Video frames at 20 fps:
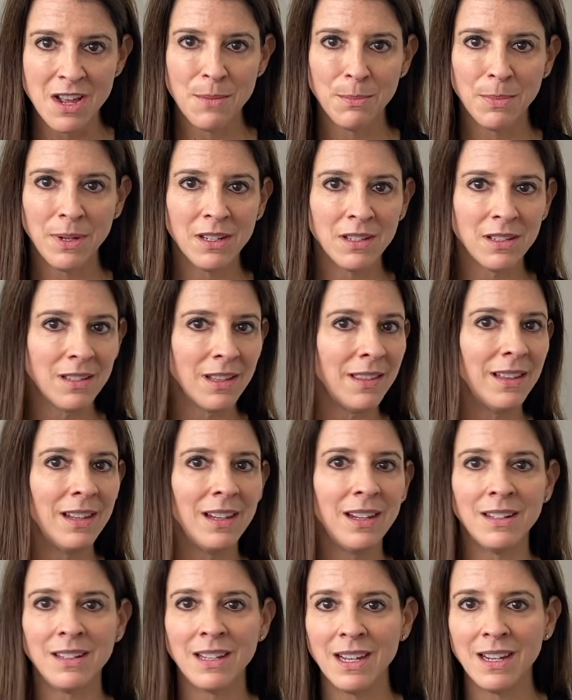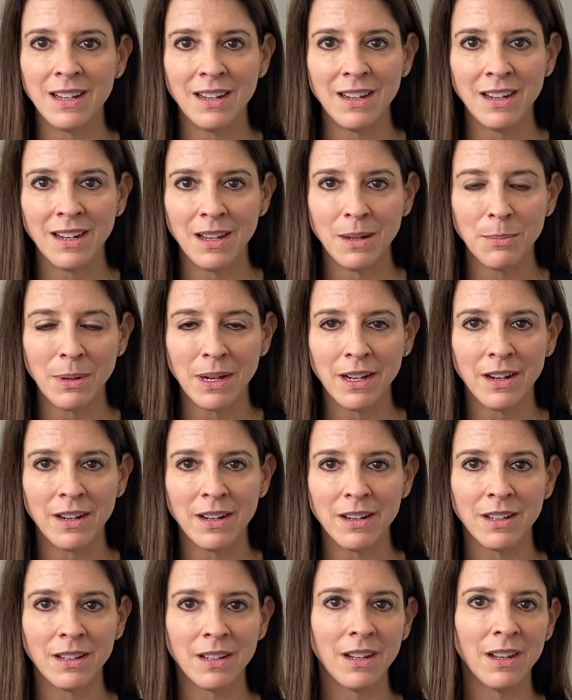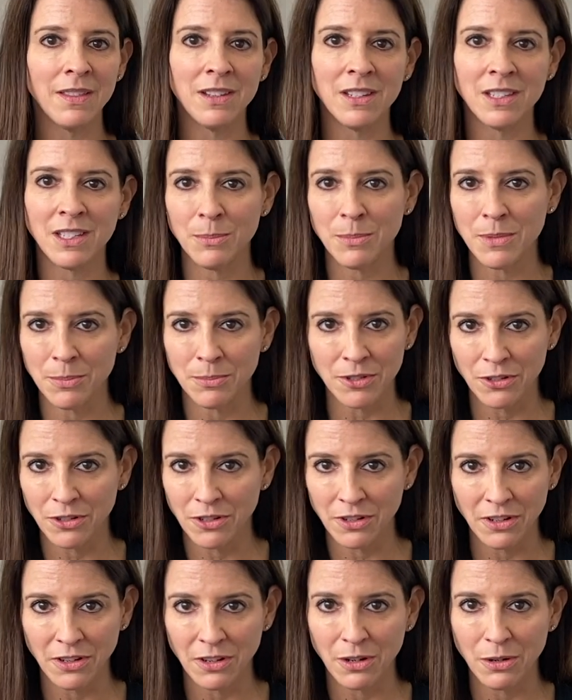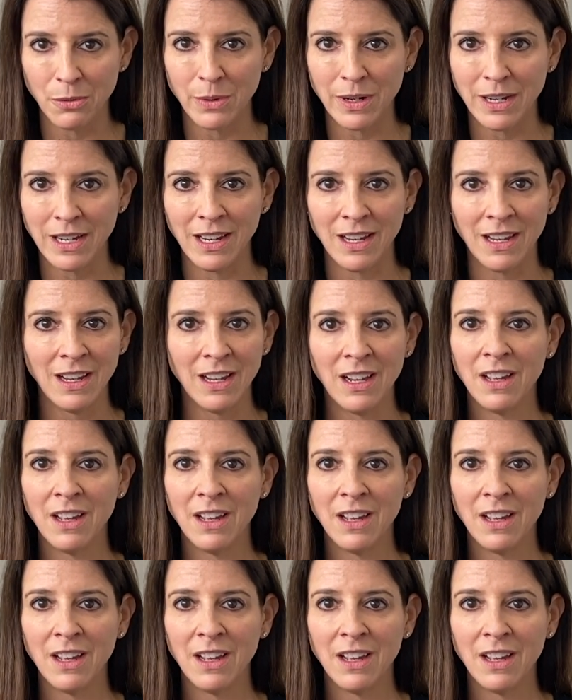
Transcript: because then they can take an antibiotic and the symptoms are going to go away.